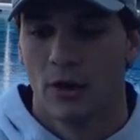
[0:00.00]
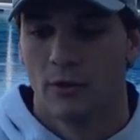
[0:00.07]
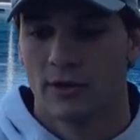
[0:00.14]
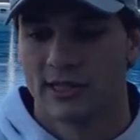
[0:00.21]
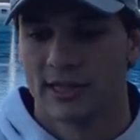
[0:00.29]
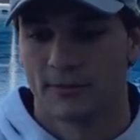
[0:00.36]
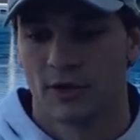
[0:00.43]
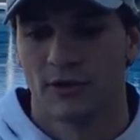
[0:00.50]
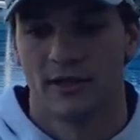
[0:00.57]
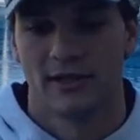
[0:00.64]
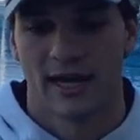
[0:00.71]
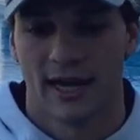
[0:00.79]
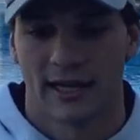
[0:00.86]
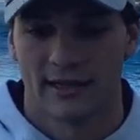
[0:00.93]
We stepped on the
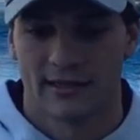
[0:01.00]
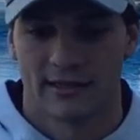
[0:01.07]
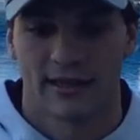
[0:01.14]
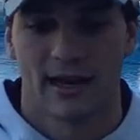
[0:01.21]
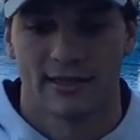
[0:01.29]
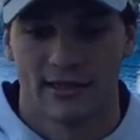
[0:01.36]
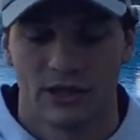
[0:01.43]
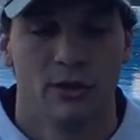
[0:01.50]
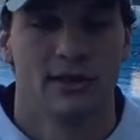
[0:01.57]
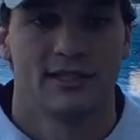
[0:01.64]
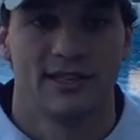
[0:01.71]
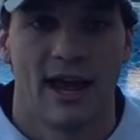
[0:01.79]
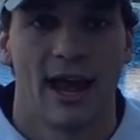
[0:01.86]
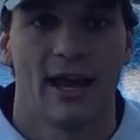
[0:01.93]
deck as
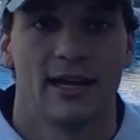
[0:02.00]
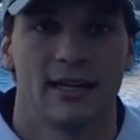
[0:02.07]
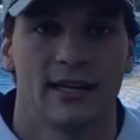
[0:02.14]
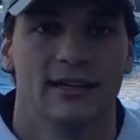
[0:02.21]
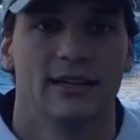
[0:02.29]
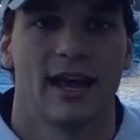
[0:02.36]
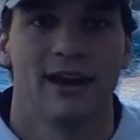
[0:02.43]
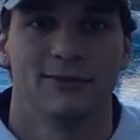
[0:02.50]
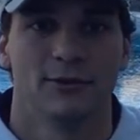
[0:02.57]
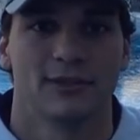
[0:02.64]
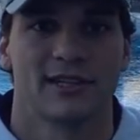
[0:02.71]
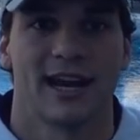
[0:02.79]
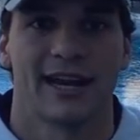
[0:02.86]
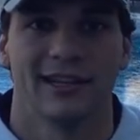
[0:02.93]
USA, and
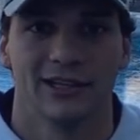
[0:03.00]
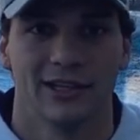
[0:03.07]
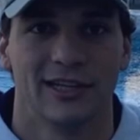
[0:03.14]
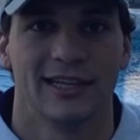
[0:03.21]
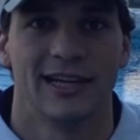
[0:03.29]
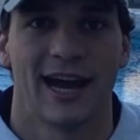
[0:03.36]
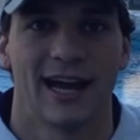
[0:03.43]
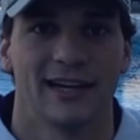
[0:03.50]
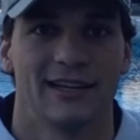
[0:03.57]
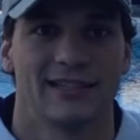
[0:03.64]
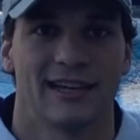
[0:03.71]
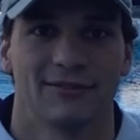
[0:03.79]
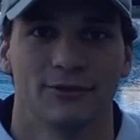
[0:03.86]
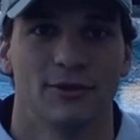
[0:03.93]
everyone's kind of looking at
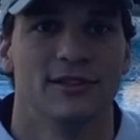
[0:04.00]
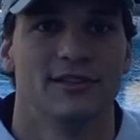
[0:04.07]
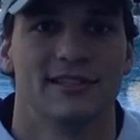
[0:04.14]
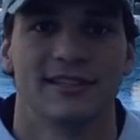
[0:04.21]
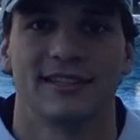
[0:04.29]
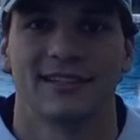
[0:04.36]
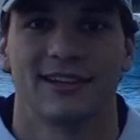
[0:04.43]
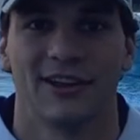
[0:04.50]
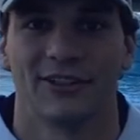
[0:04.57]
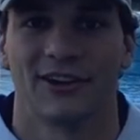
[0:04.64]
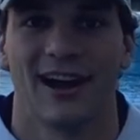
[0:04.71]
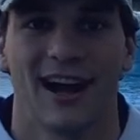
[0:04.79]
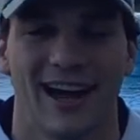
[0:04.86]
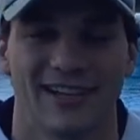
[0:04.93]
us. Everyone's got
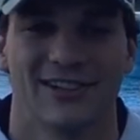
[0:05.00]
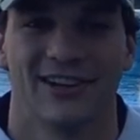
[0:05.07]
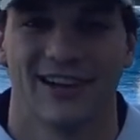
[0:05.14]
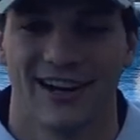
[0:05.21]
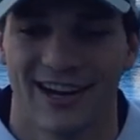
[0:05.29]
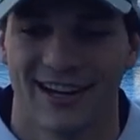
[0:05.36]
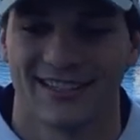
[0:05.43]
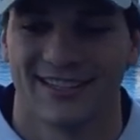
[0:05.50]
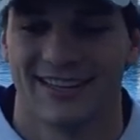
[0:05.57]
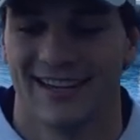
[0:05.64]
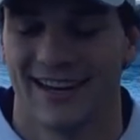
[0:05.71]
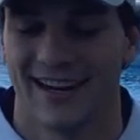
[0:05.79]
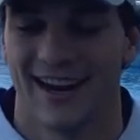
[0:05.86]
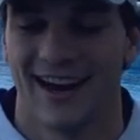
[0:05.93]
their eyes on us,
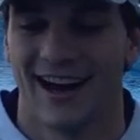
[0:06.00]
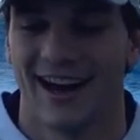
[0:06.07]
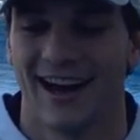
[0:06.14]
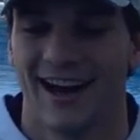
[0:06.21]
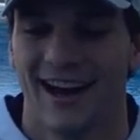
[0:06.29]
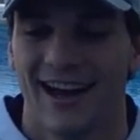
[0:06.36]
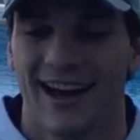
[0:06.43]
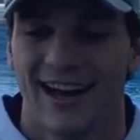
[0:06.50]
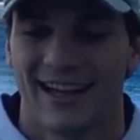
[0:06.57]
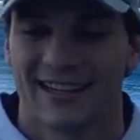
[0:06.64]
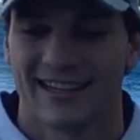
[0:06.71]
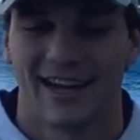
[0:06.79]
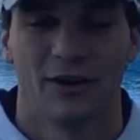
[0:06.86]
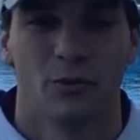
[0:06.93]
and
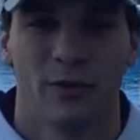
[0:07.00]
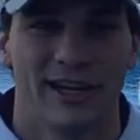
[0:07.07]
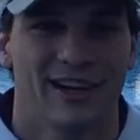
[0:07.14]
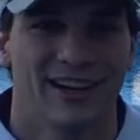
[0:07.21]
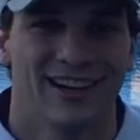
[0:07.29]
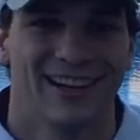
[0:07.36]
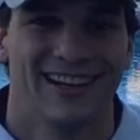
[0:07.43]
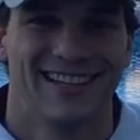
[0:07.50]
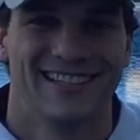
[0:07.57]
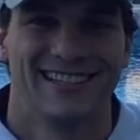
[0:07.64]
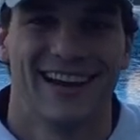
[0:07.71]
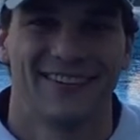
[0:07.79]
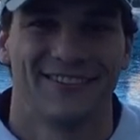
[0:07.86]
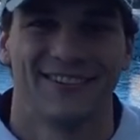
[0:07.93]
it's kind of weird. It's
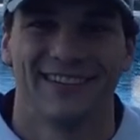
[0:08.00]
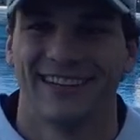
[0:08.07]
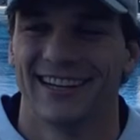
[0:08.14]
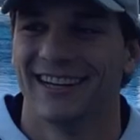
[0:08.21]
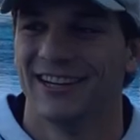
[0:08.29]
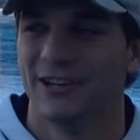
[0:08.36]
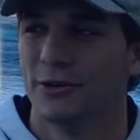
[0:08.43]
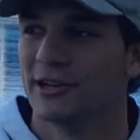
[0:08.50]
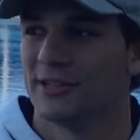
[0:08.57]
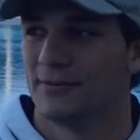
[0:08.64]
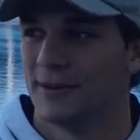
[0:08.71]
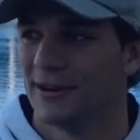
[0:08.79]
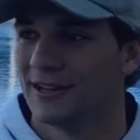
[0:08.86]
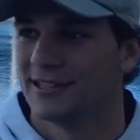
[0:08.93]
definitely a new
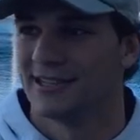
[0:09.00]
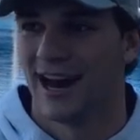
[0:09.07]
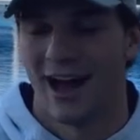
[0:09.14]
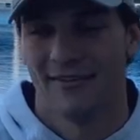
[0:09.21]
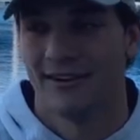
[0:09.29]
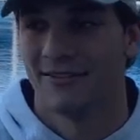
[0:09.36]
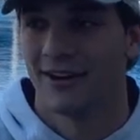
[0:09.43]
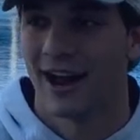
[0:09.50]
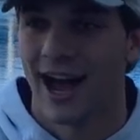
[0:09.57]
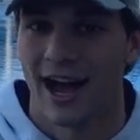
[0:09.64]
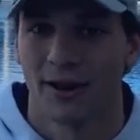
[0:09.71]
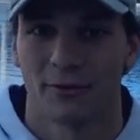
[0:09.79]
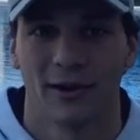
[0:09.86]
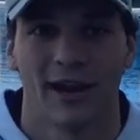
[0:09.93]
experience that I've never
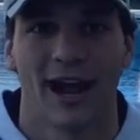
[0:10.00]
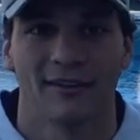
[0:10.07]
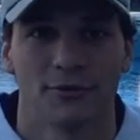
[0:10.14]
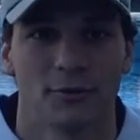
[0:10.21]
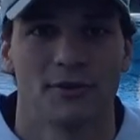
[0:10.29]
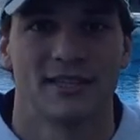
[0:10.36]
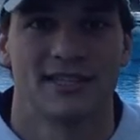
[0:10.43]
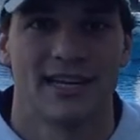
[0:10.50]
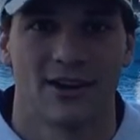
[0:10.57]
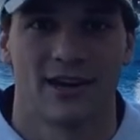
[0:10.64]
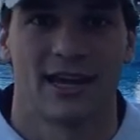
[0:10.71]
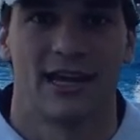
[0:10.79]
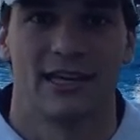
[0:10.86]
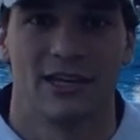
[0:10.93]
had, where everyone's
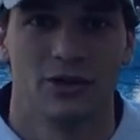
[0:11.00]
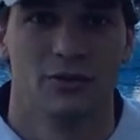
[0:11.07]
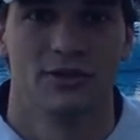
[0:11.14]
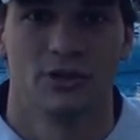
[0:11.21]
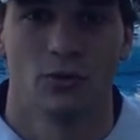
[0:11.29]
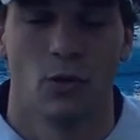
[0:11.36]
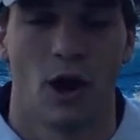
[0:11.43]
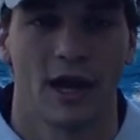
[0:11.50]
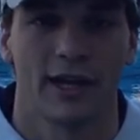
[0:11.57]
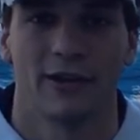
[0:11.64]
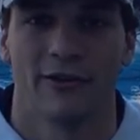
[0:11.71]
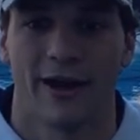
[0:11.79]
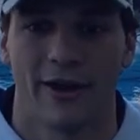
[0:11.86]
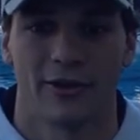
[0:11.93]
staring at you as you're
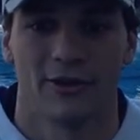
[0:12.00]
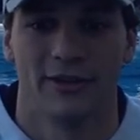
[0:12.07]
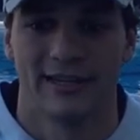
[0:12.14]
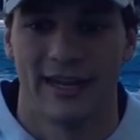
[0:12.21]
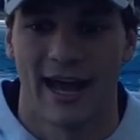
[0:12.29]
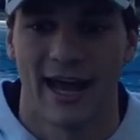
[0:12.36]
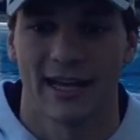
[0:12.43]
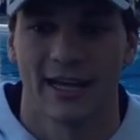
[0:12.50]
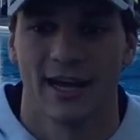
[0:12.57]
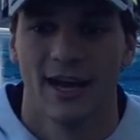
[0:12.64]
walking around on the deck.